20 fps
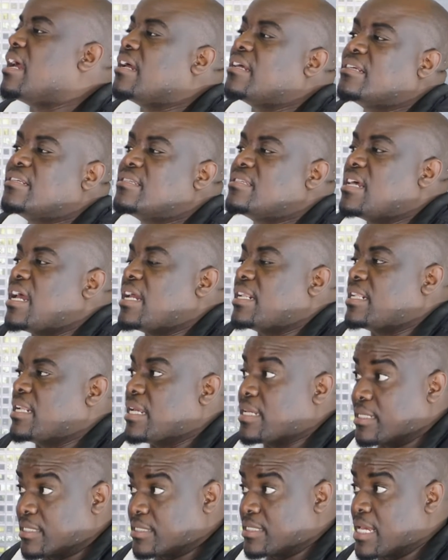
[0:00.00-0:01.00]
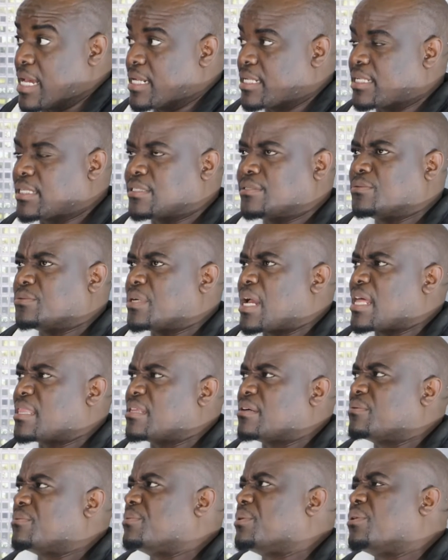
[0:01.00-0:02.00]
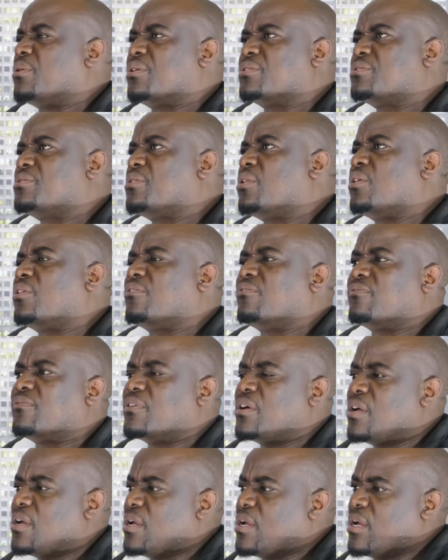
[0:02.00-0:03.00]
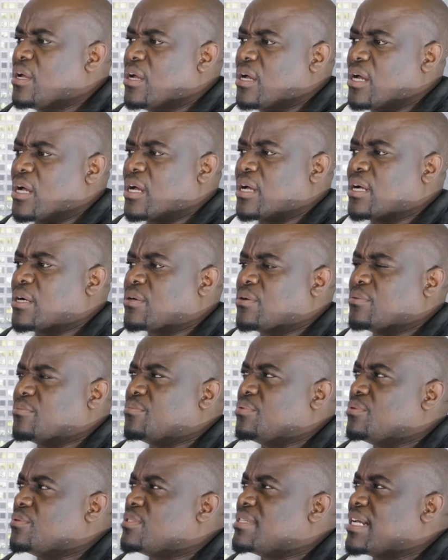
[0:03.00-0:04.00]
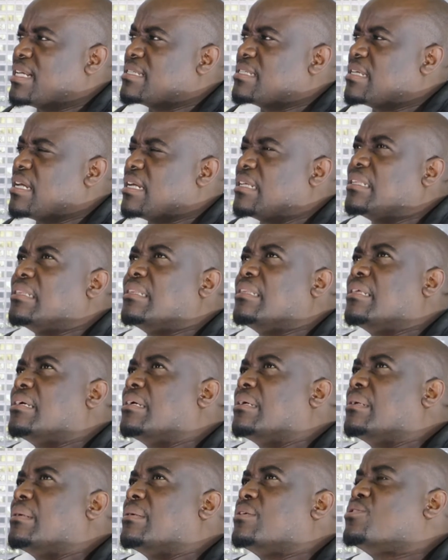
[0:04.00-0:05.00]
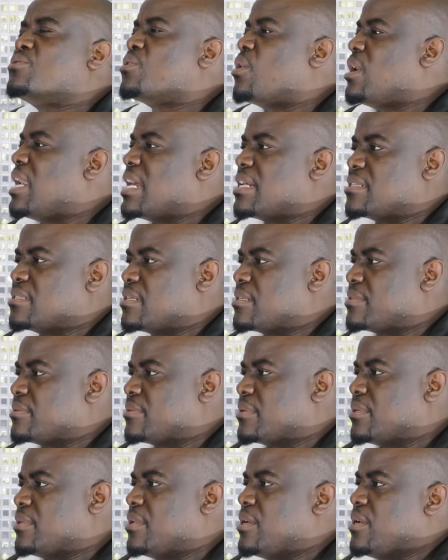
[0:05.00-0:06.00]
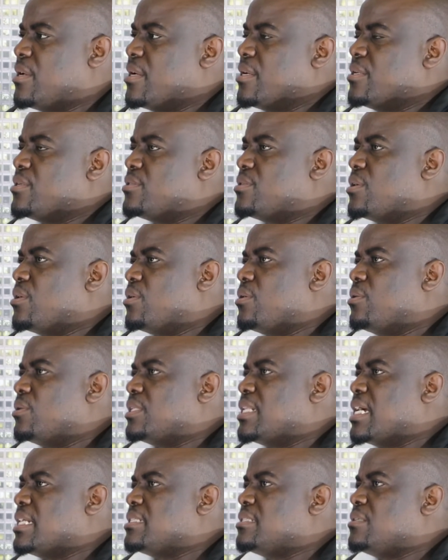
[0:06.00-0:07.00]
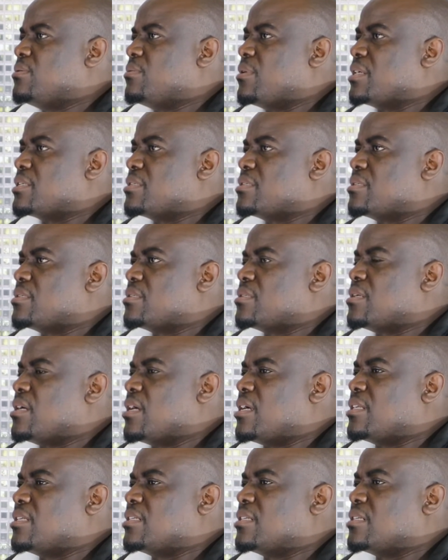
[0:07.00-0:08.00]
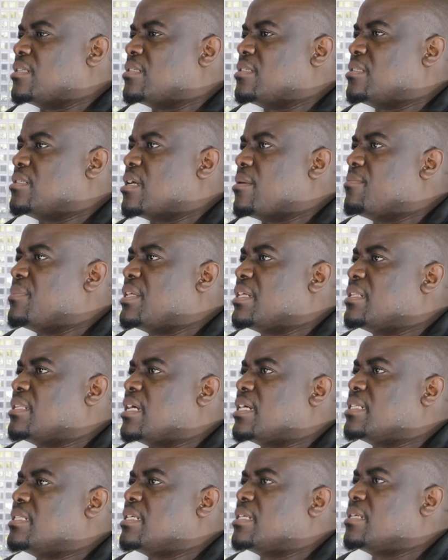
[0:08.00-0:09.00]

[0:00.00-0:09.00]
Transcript: Exactly. I think we lost a lot of computers and solars as well. So that was something that